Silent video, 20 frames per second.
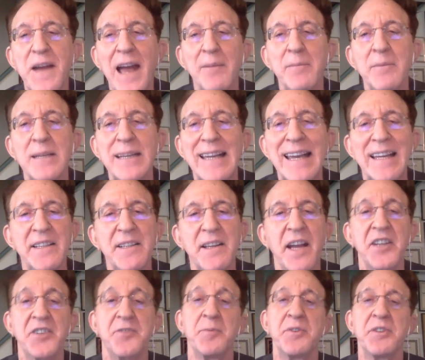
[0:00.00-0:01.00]
Family
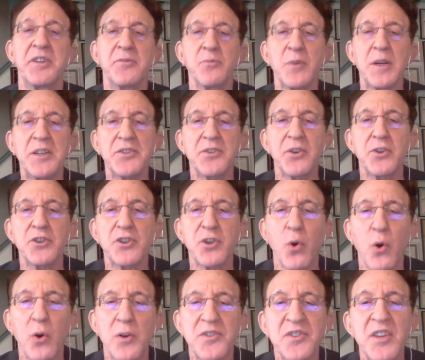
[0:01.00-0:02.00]
Engagement and Research
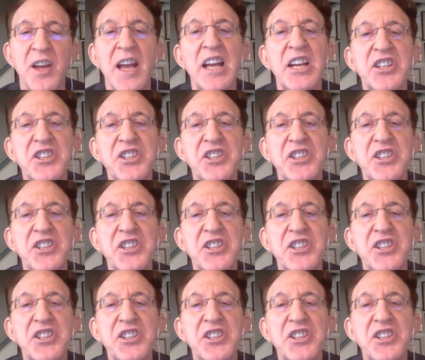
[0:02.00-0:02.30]
course